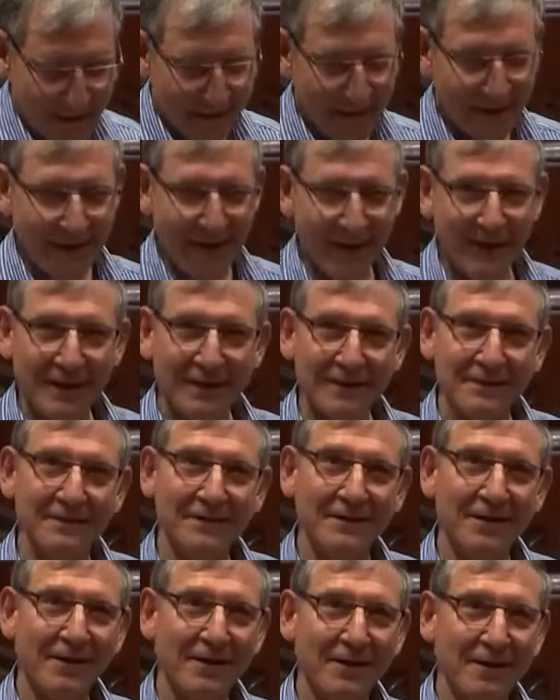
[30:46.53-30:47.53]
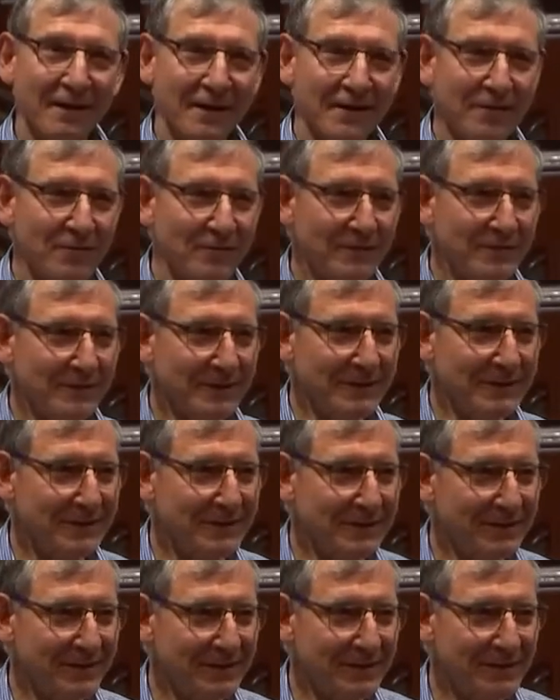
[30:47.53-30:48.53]
And I call
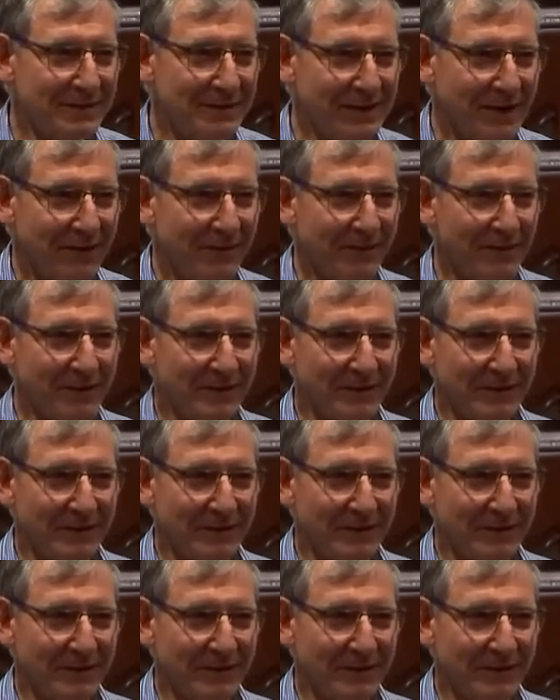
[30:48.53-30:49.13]
this discovery